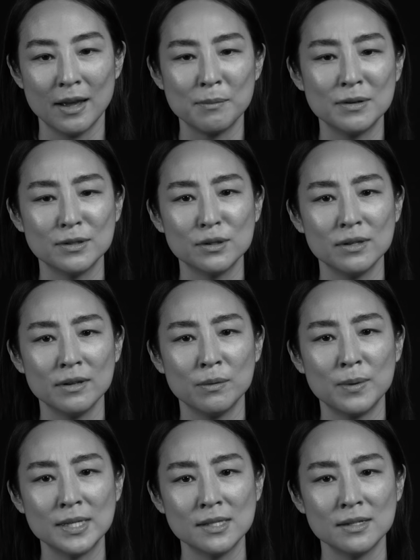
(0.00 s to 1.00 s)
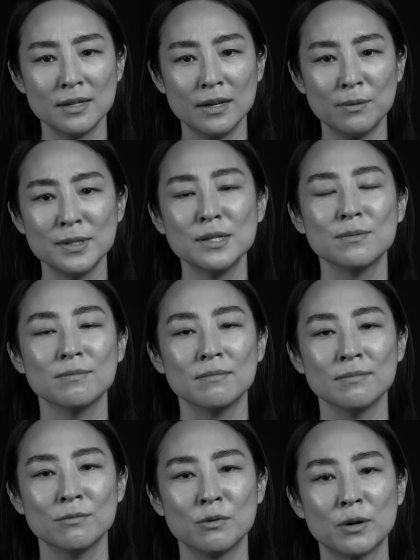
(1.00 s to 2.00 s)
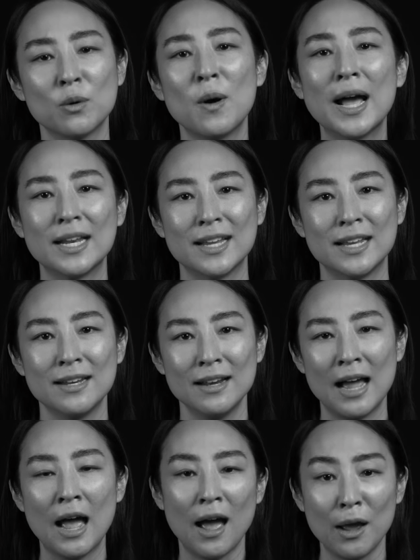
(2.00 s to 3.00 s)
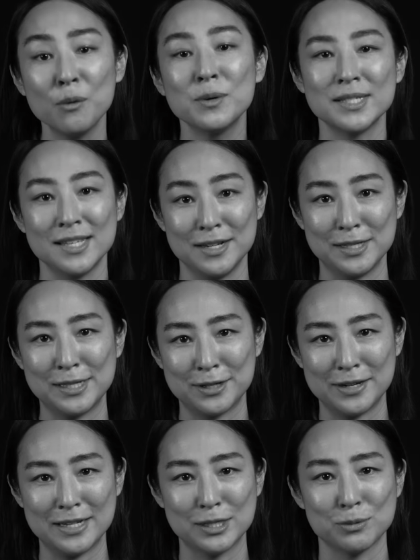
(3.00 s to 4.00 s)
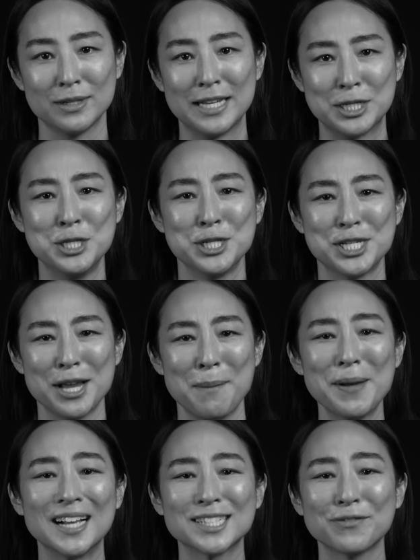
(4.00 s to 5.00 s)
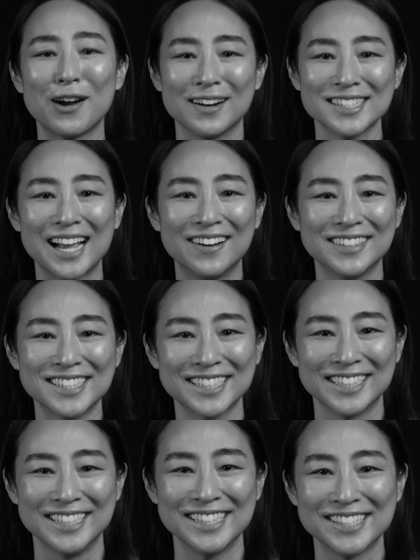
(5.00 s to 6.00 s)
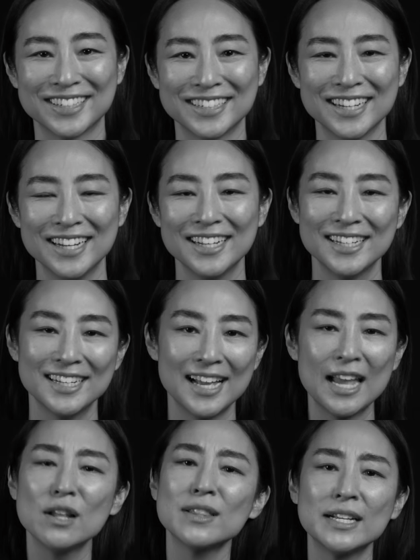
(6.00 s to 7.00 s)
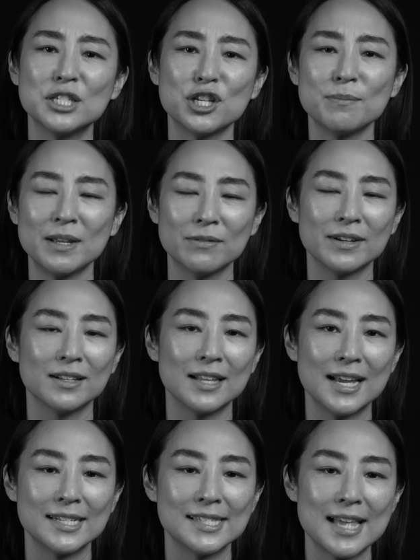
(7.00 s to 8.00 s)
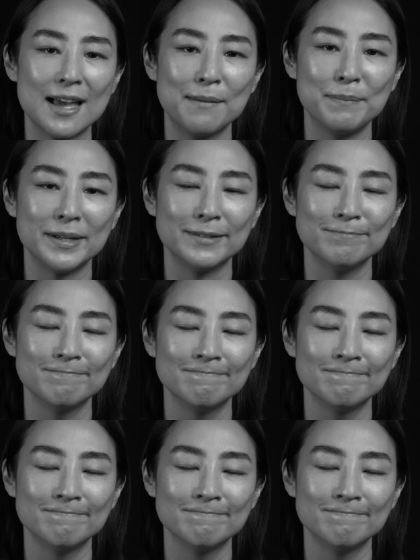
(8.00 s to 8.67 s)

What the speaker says: I mean, it wasn't requited. I was in a serious relationship as far as I was concerned. I don't think Jimmy realized that, but